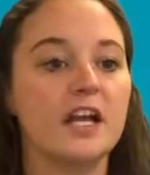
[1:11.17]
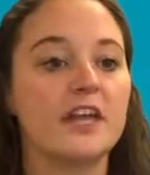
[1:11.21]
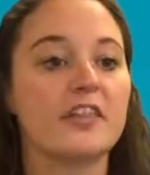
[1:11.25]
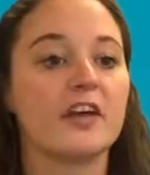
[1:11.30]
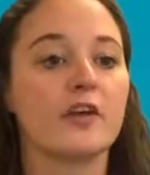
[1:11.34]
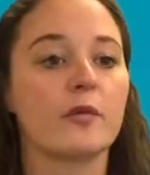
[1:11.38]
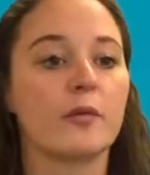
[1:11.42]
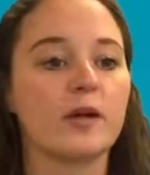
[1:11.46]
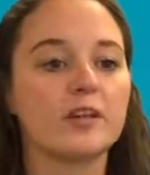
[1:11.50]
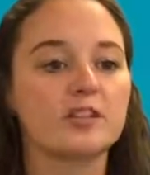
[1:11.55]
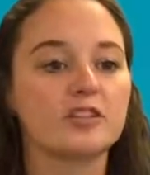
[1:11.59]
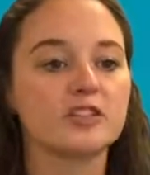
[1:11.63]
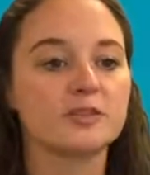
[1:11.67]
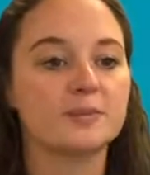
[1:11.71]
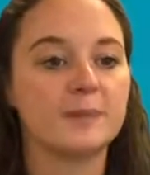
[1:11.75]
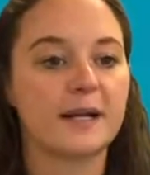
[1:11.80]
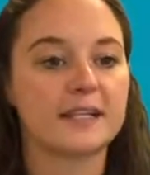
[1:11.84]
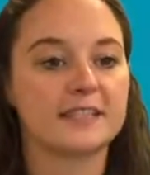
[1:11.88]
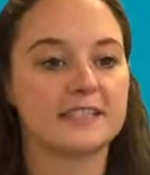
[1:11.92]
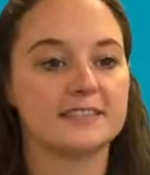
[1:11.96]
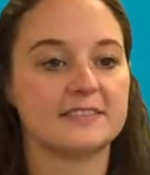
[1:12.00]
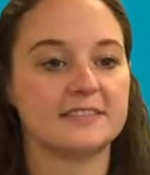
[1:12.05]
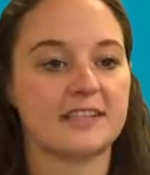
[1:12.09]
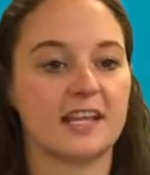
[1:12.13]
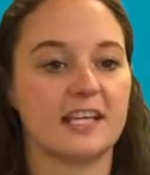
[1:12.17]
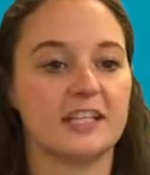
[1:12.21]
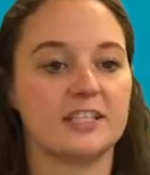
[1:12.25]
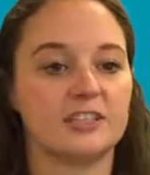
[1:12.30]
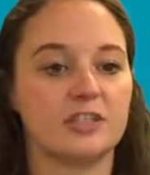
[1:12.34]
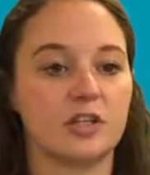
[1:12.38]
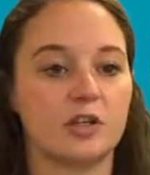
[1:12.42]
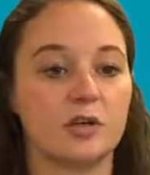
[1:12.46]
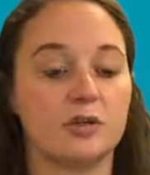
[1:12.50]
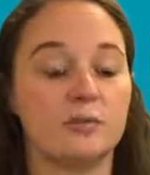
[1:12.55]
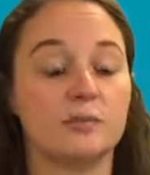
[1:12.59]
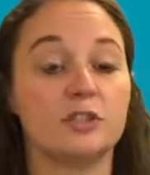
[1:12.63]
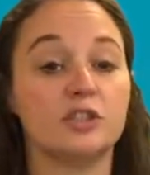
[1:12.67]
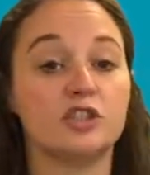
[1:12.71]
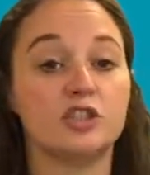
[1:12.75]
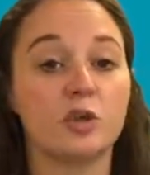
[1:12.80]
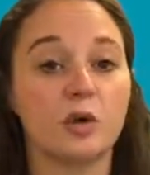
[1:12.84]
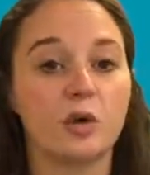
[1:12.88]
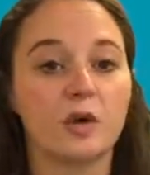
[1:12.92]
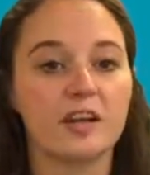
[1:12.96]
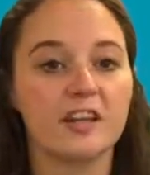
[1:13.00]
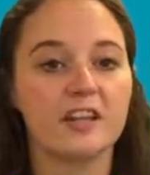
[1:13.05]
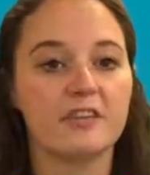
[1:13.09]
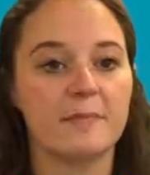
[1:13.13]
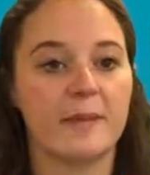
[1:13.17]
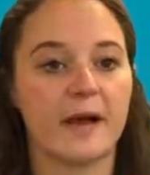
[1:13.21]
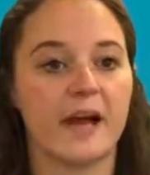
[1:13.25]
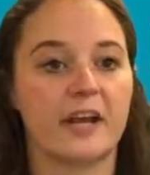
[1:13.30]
Their retrospective study showed a majority of